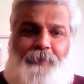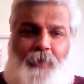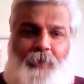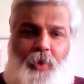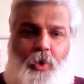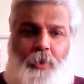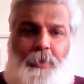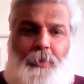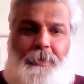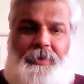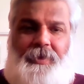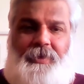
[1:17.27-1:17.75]

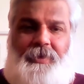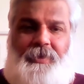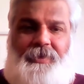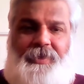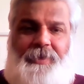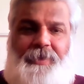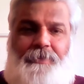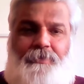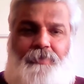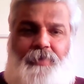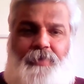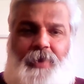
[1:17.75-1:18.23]
open the
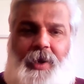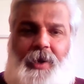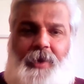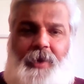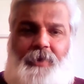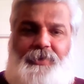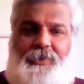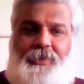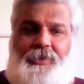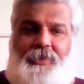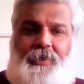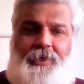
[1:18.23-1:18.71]

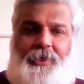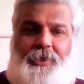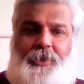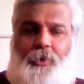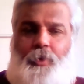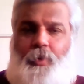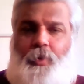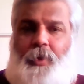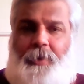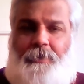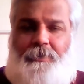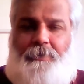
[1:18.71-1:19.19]
browser, you know
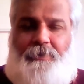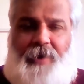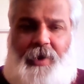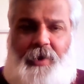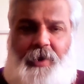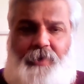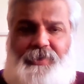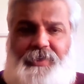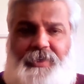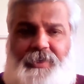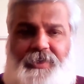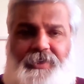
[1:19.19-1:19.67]
what a
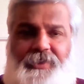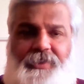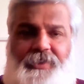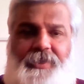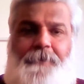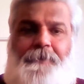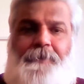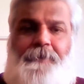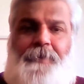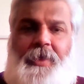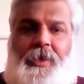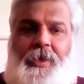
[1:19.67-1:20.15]
browser is,
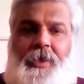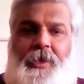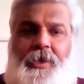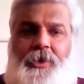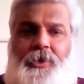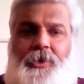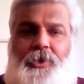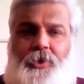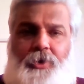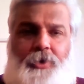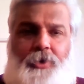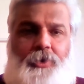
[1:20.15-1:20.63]

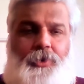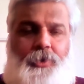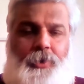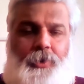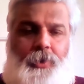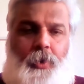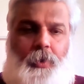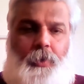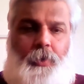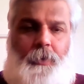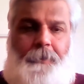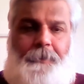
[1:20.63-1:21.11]
you're good to
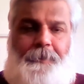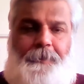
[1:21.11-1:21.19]
go.